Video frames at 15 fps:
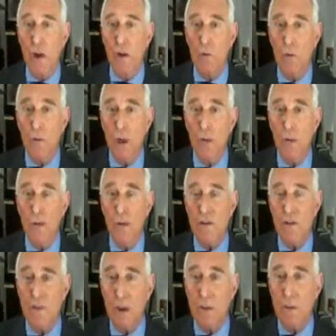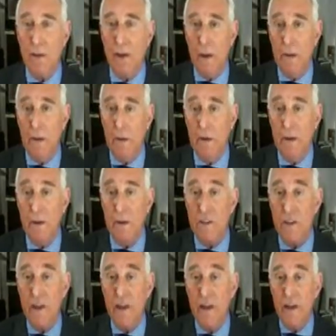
and run the Trump campaigns